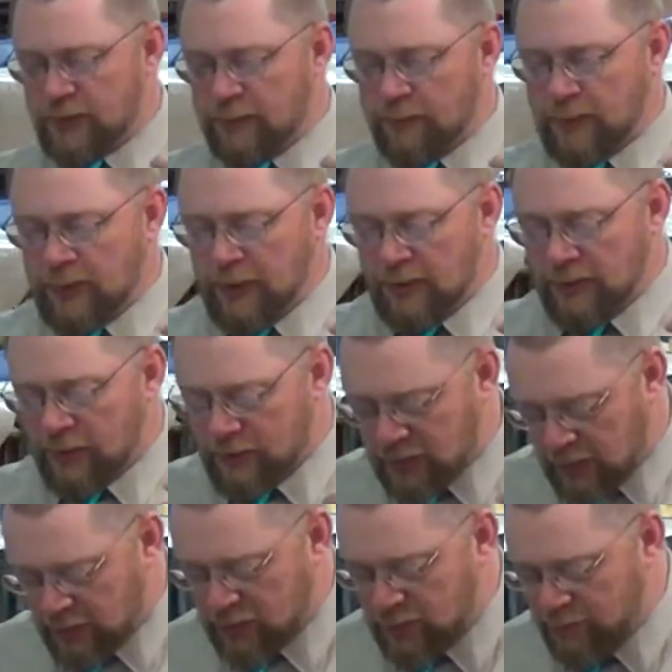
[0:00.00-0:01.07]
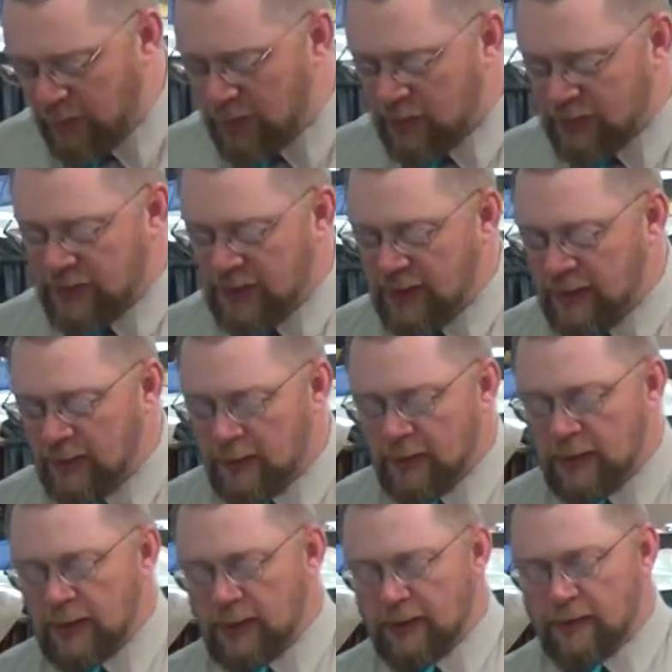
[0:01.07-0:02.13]
them. There's a conspiracy.
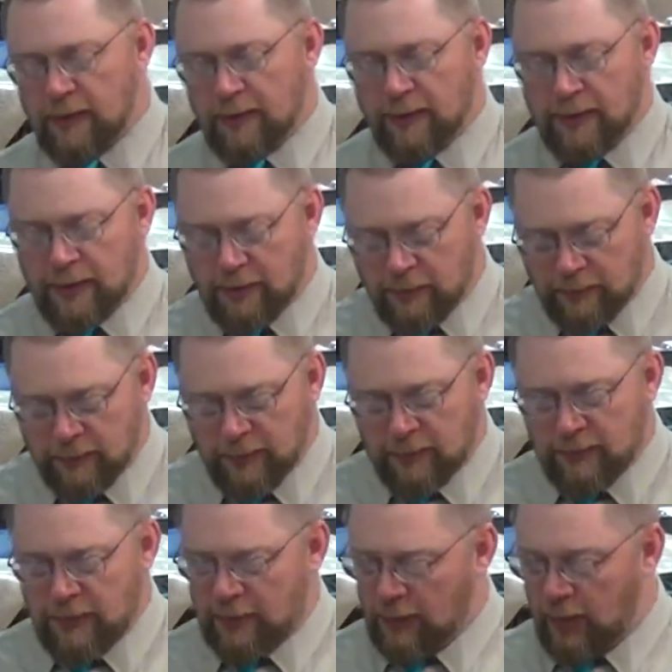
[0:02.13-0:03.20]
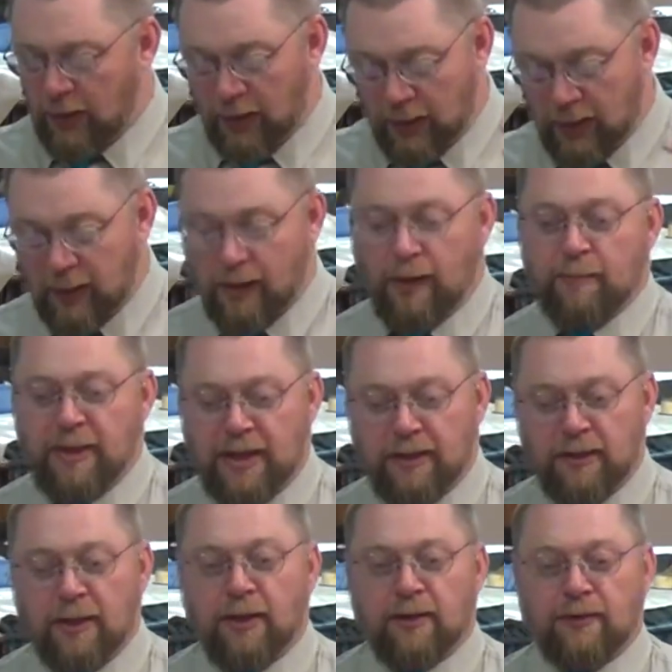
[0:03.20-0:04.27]
Uh, they're, they're, I
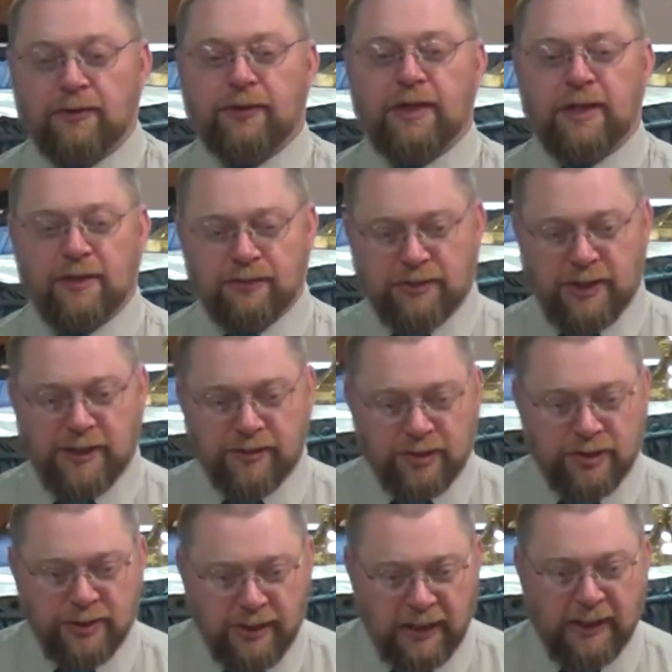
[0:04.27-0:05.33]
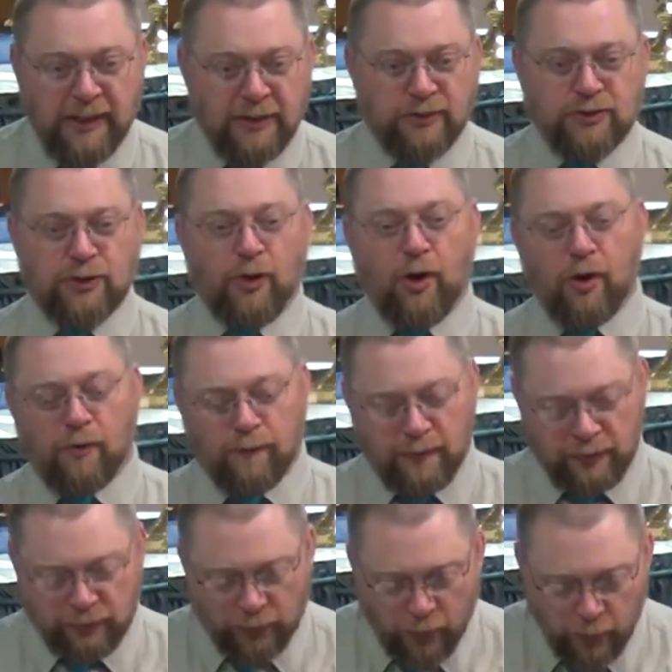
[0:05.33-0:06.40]
mean, the intention is to
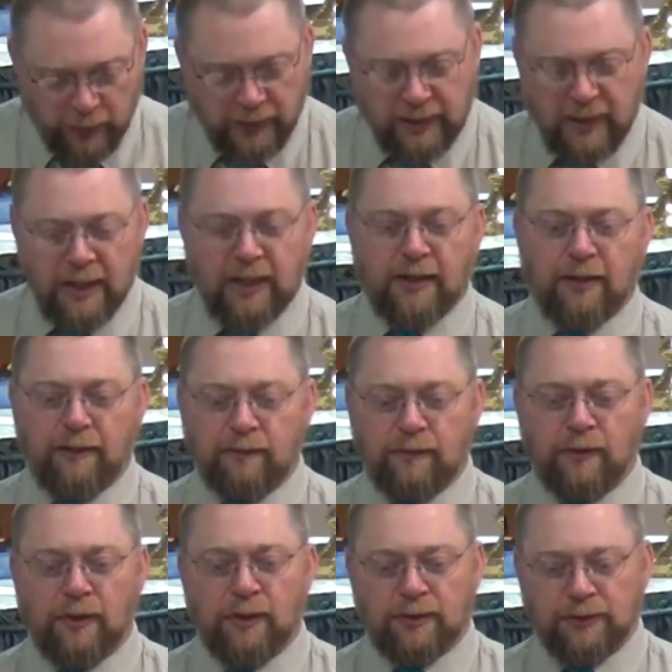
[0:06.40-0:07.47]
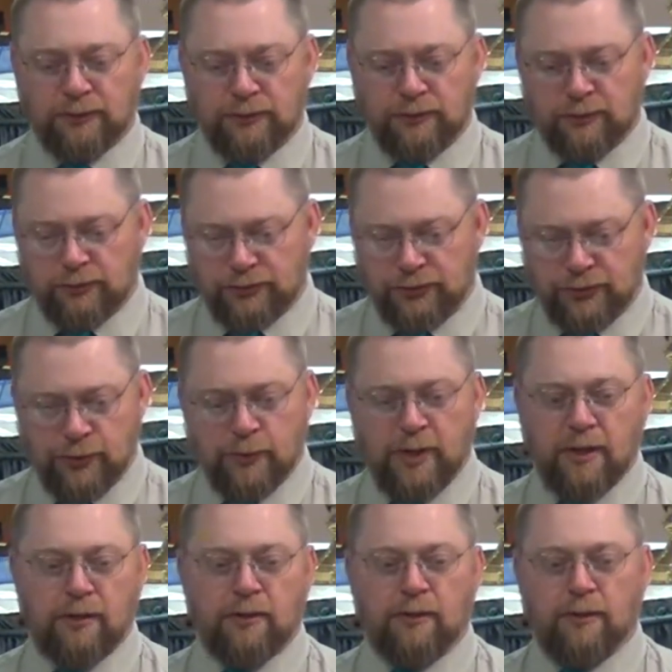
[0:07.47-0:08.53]
overthrow the king of
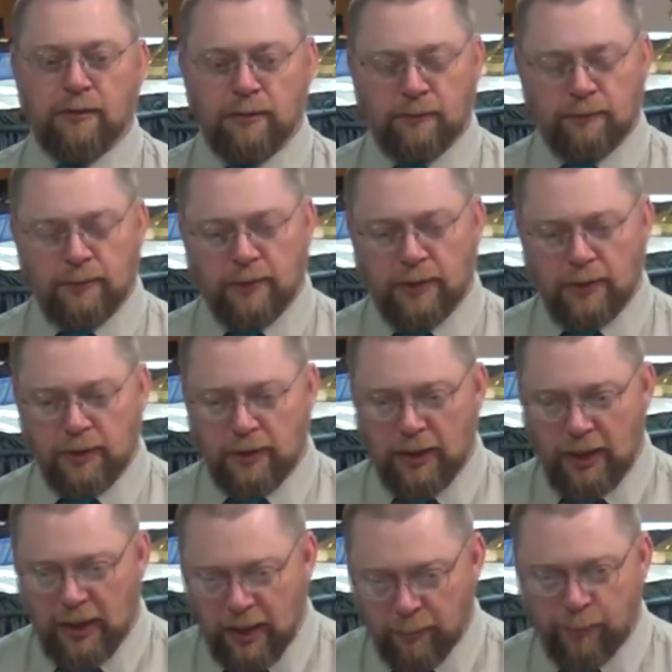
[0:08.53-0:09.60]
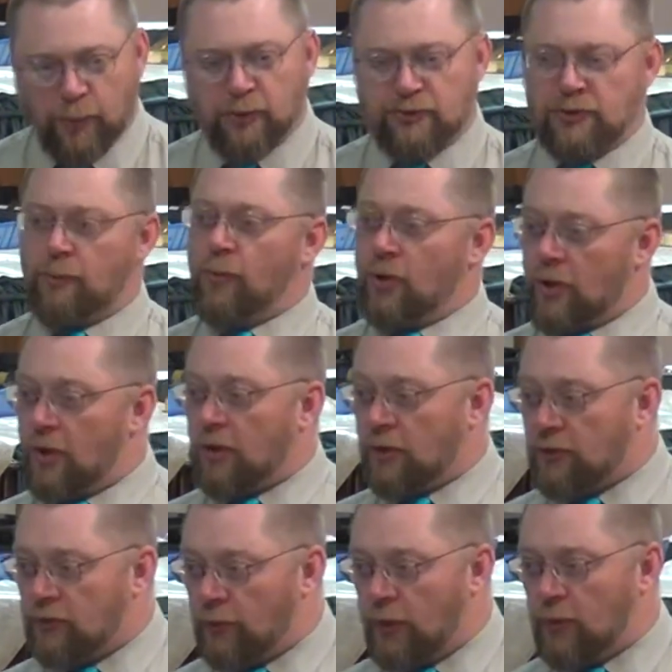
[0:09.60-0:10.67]
Judah and put someone on
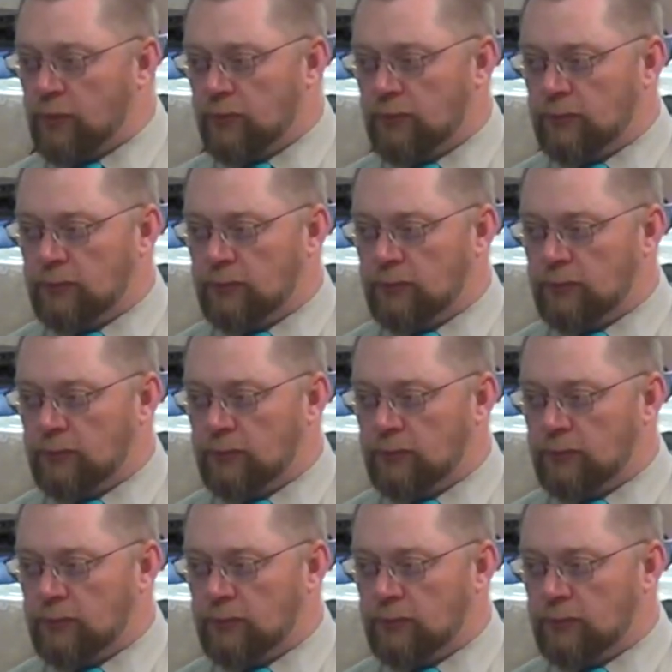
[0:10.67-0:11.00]
the throne.